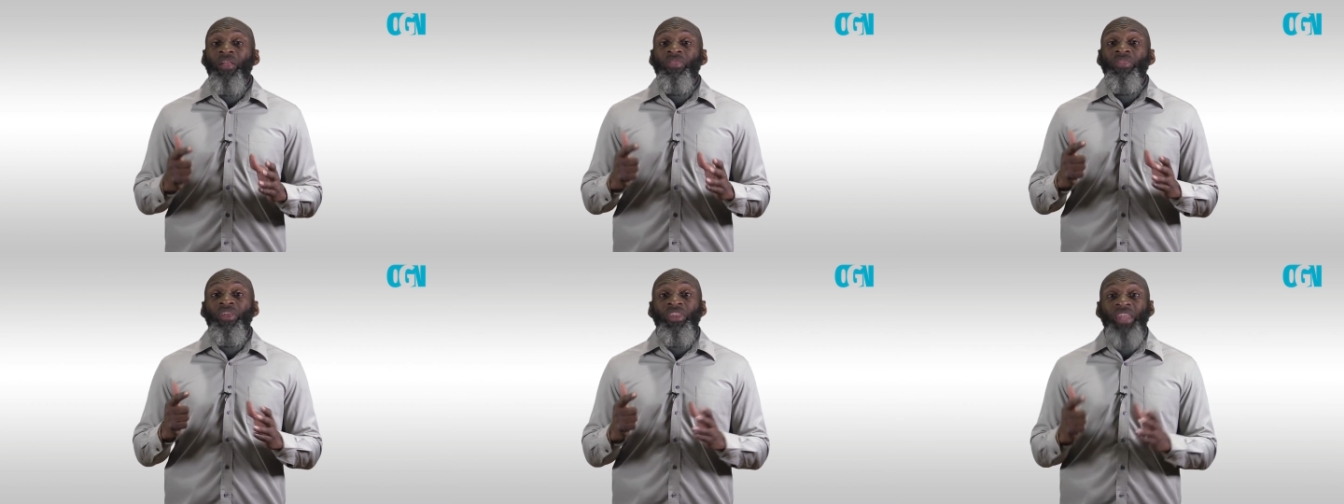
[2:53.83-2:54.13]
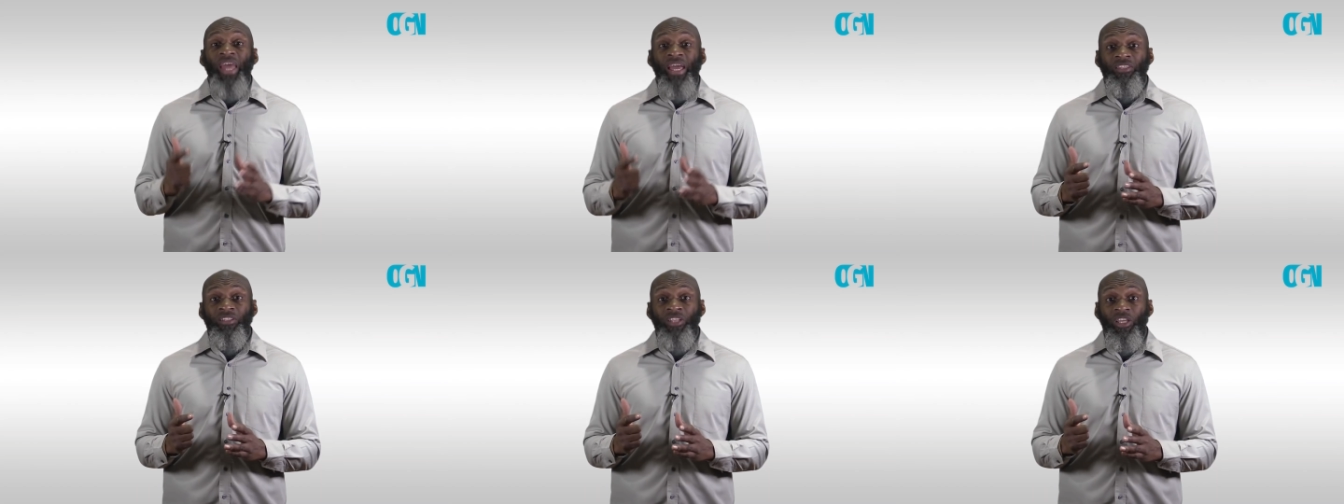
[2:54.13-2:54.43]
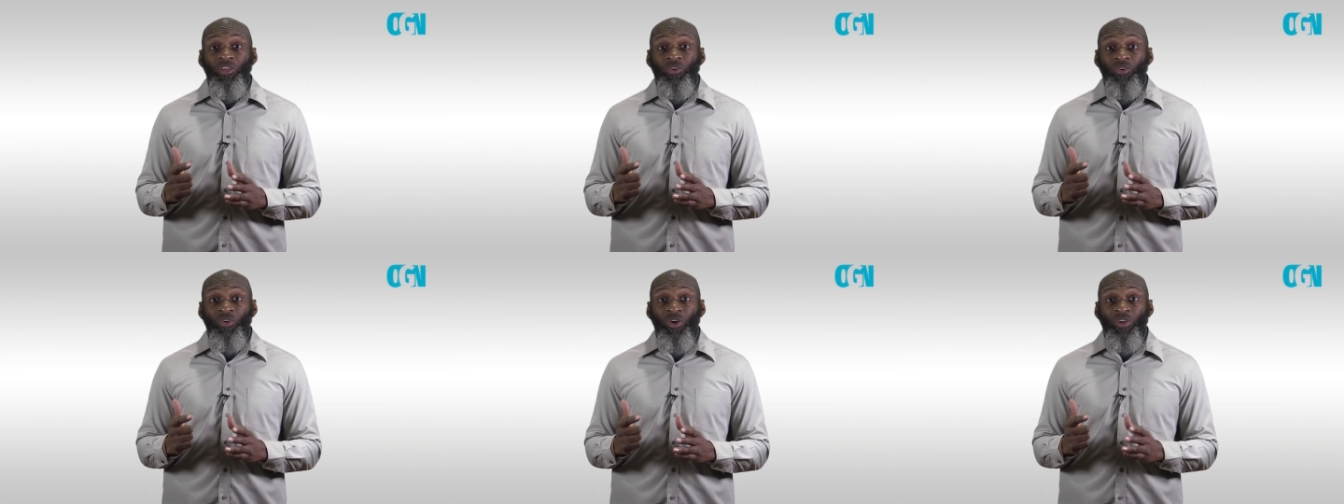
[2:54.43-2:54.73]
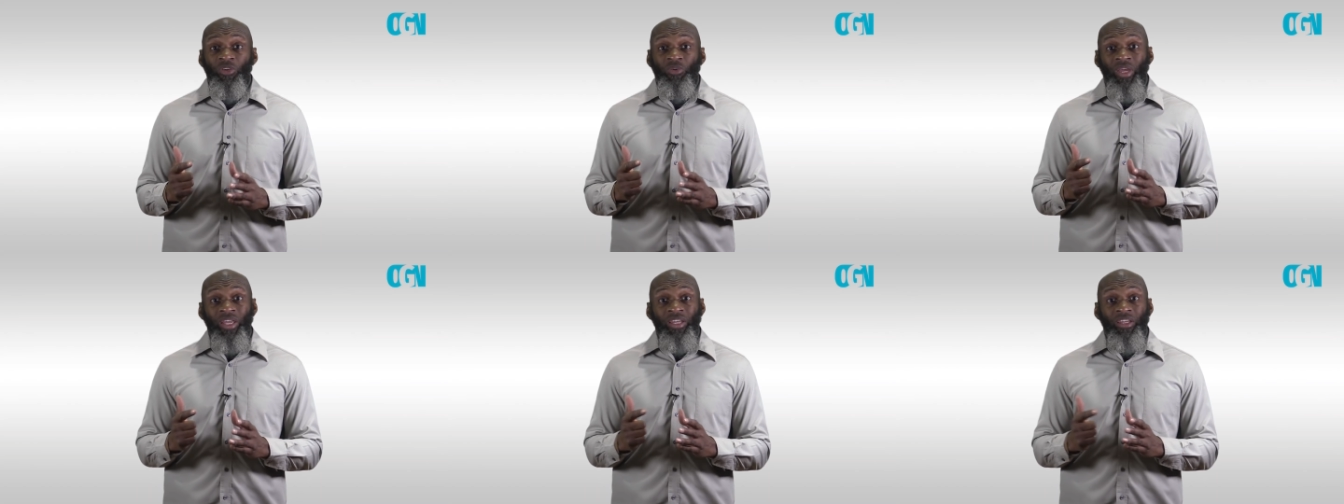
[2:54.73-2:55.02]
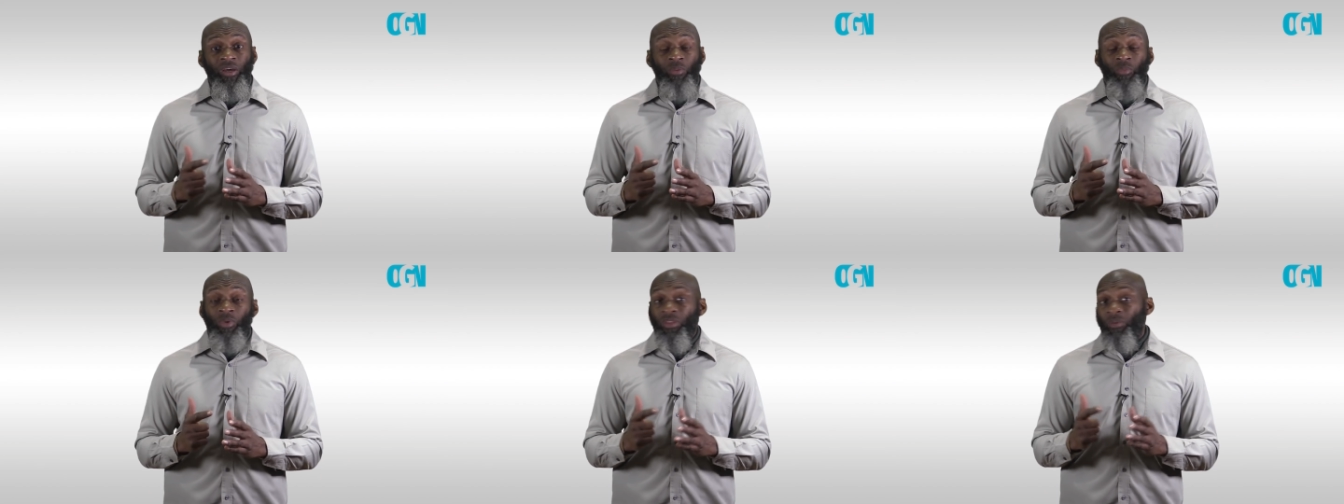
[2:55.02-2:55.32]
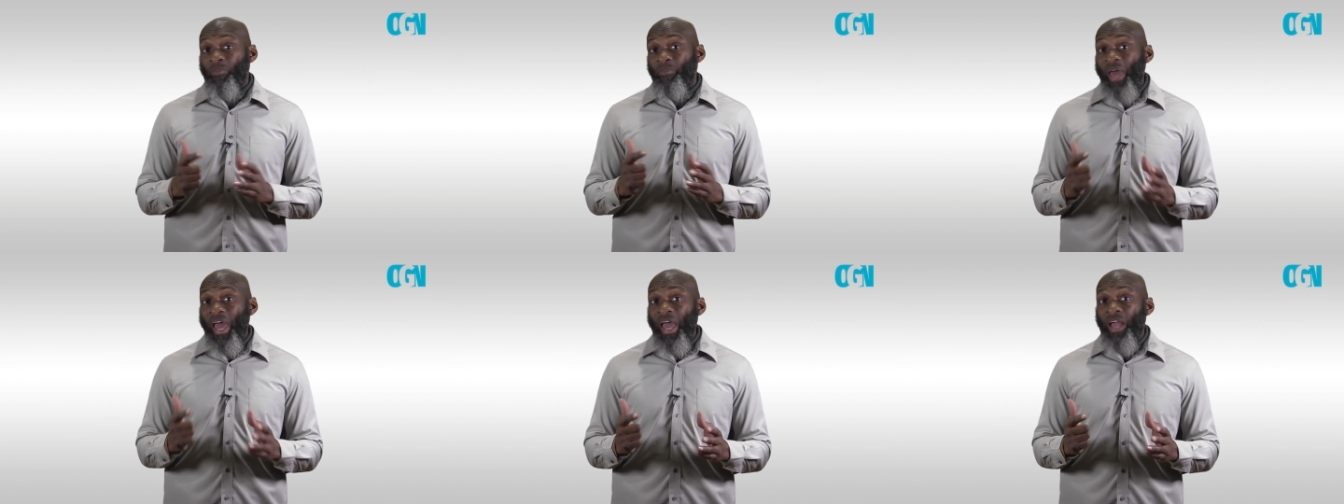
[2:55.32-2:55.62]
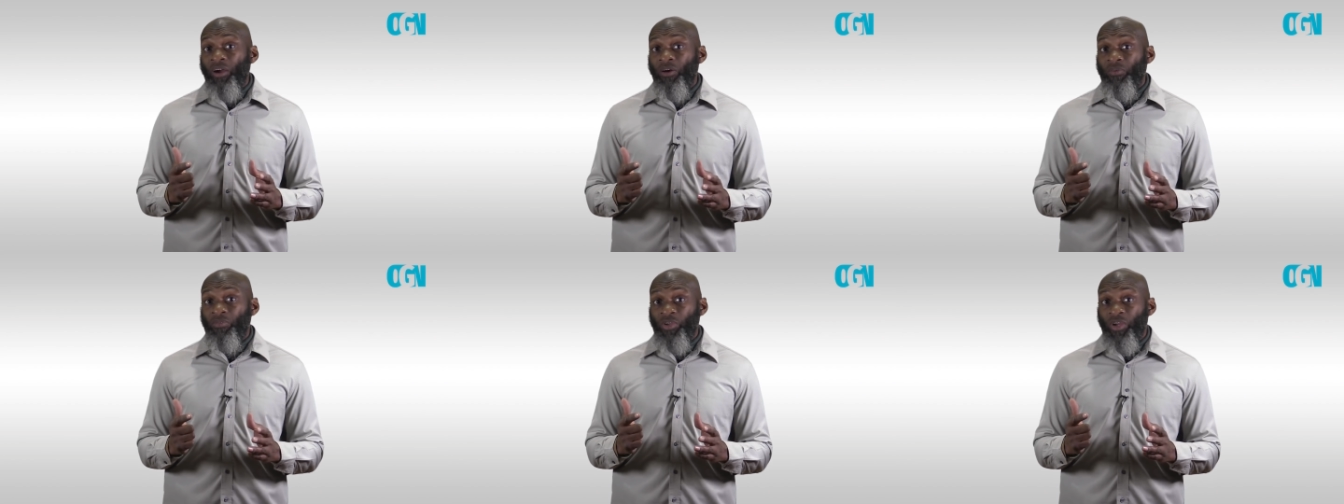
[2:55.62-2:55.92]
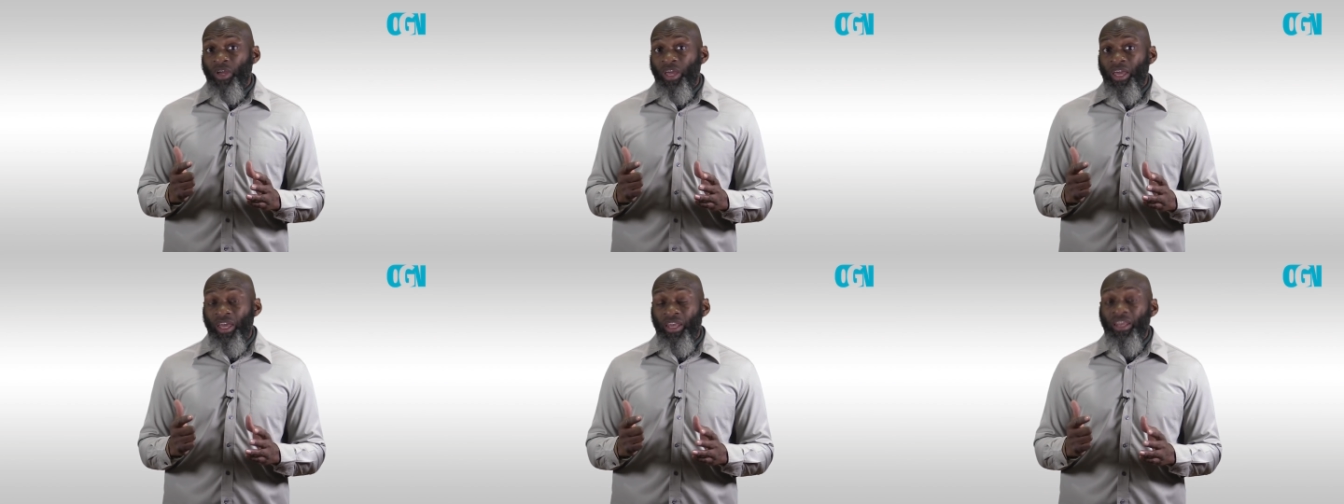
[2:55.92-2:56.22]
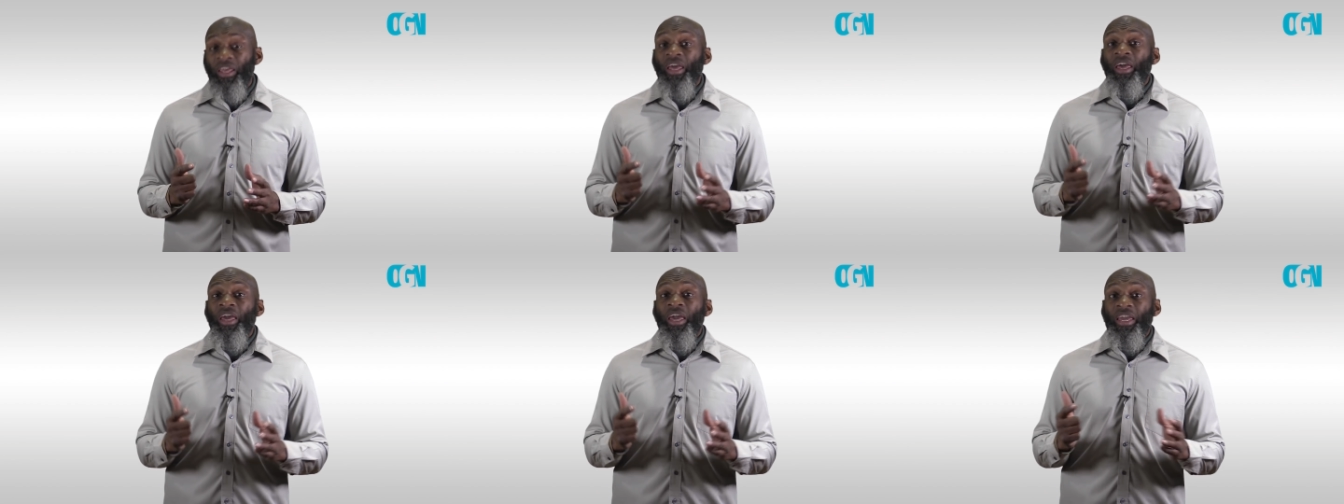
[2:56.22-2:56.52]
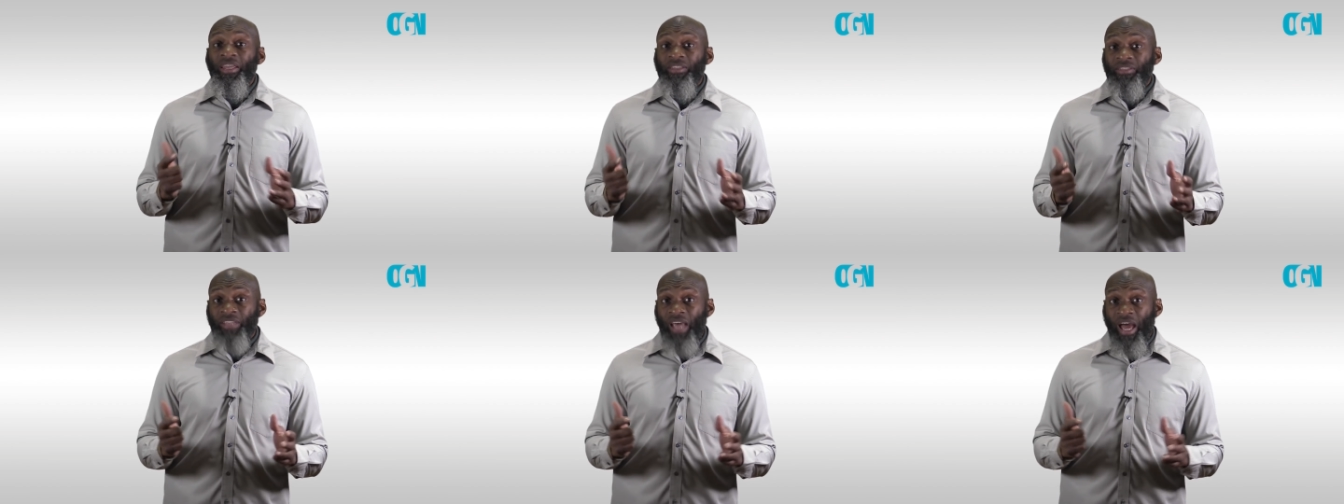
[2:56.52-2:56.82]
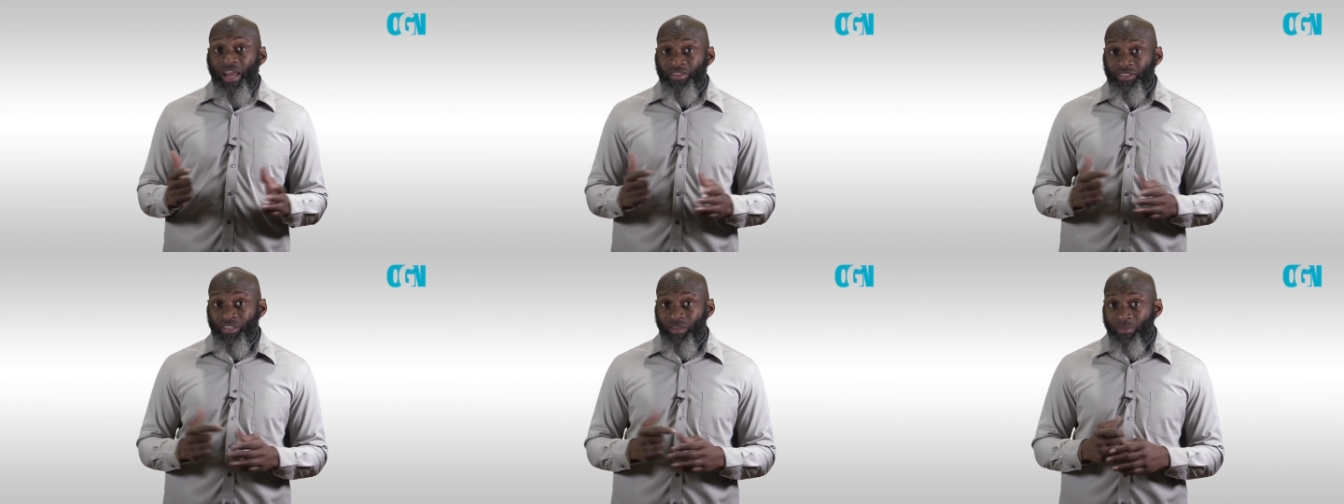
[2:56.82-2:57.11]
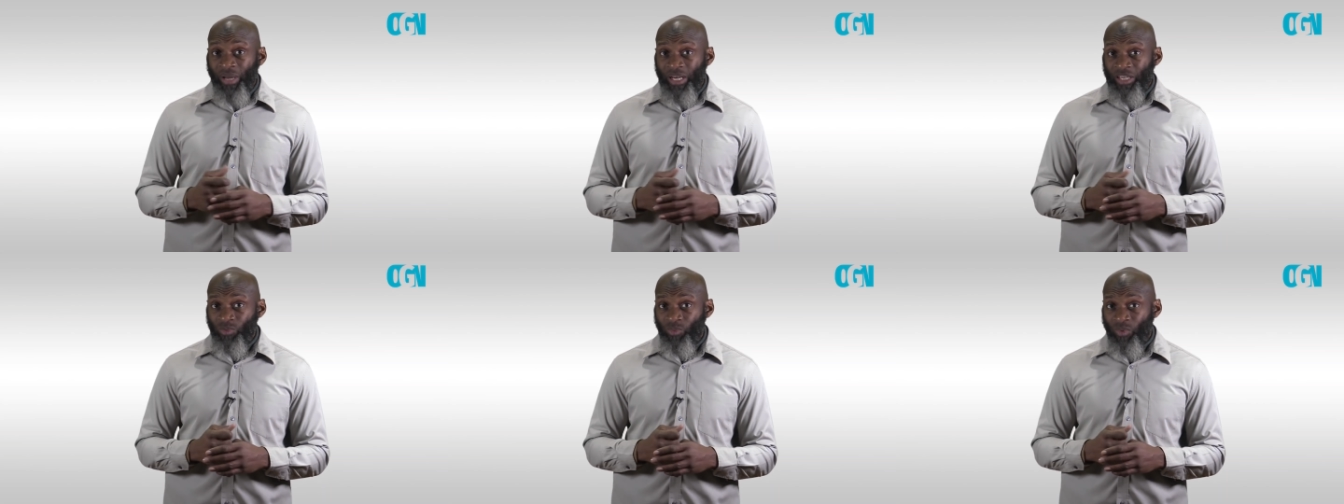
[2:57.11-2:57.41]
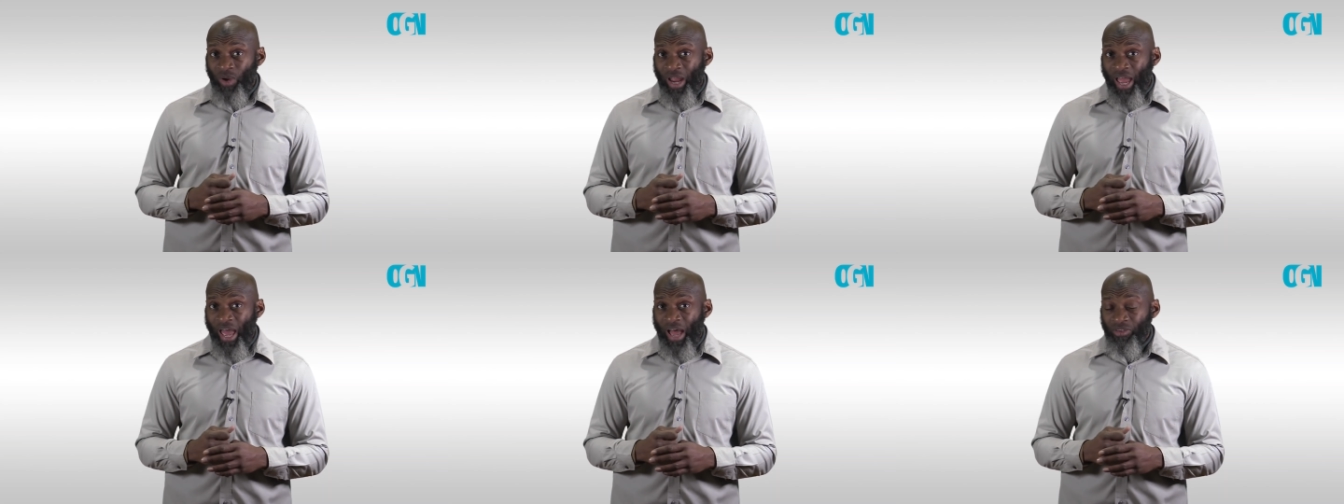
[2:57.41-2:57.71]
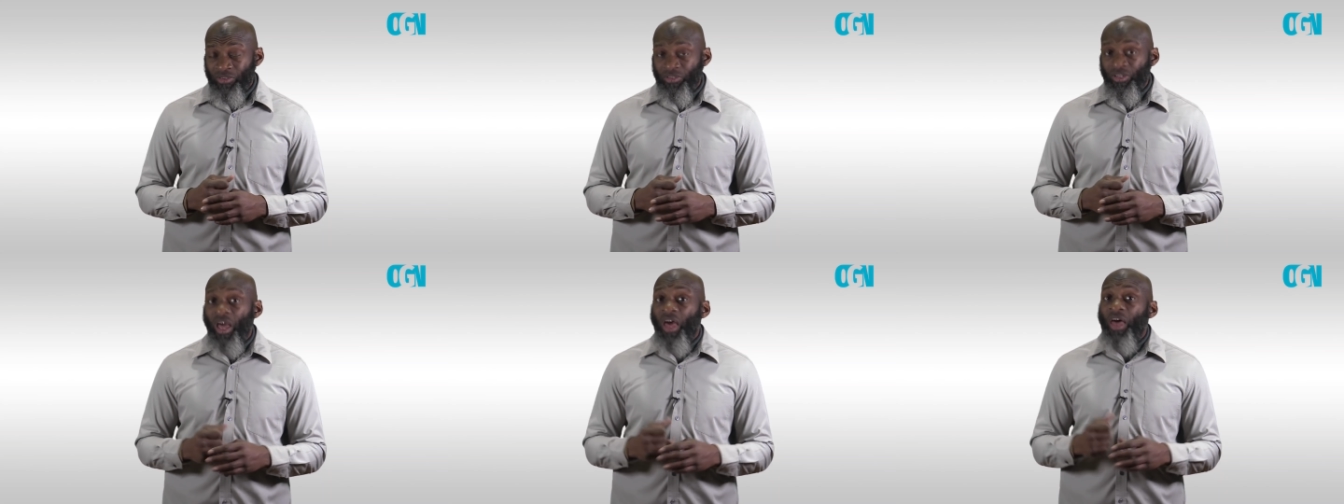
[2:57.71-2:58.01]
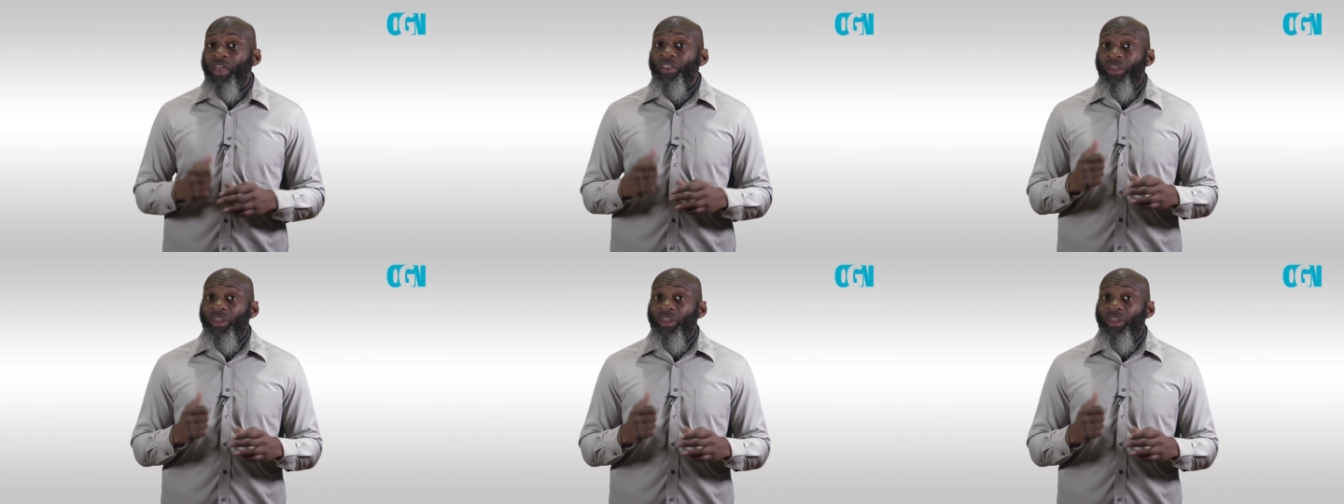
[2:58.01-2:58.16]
The next thing you know, you end up with a bag over your head inside of somebody's warehouse.